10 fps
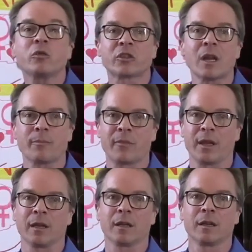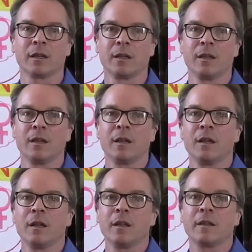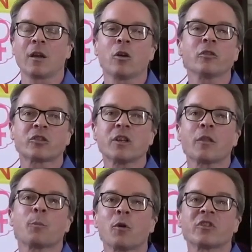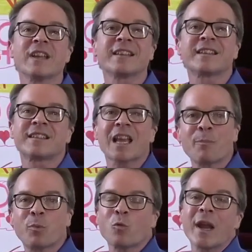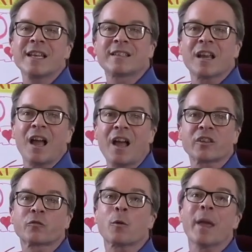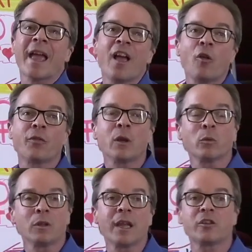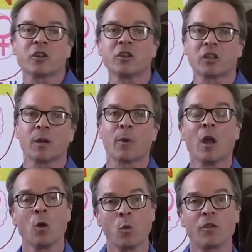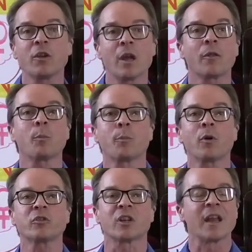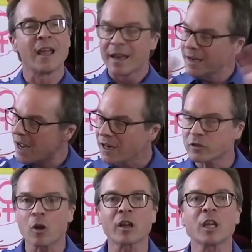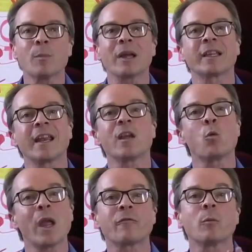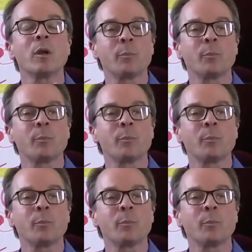something that hurts another person, that separates us from a healthy relationship with another person. Not talking about getting away from an